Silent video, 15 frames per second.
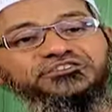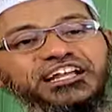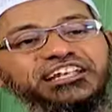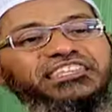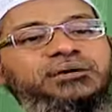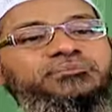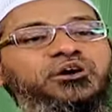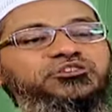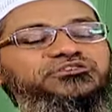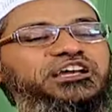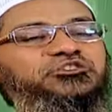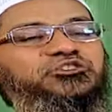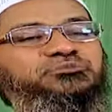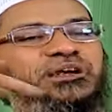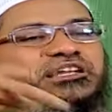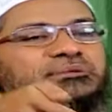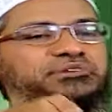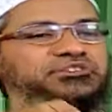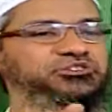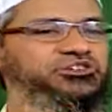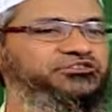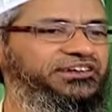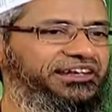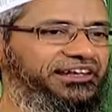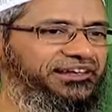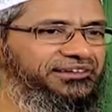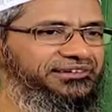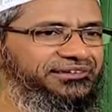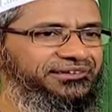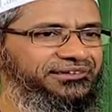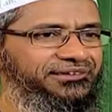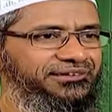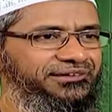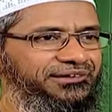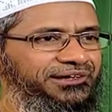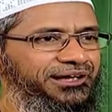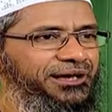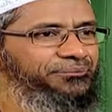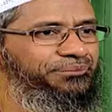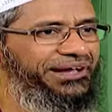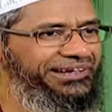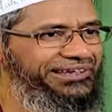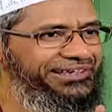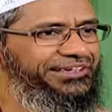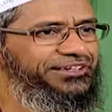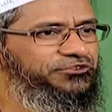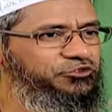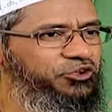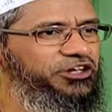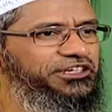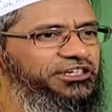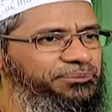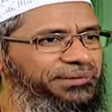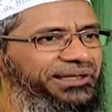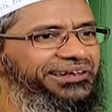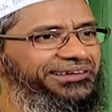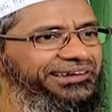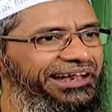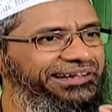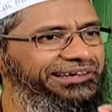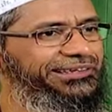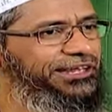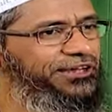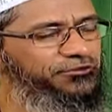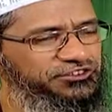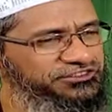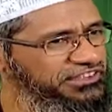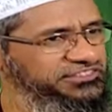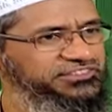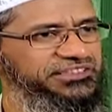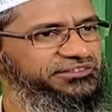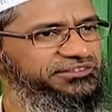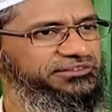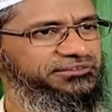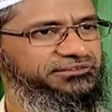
send them outside to spread the message of Allah. Money is not the main criteria for success.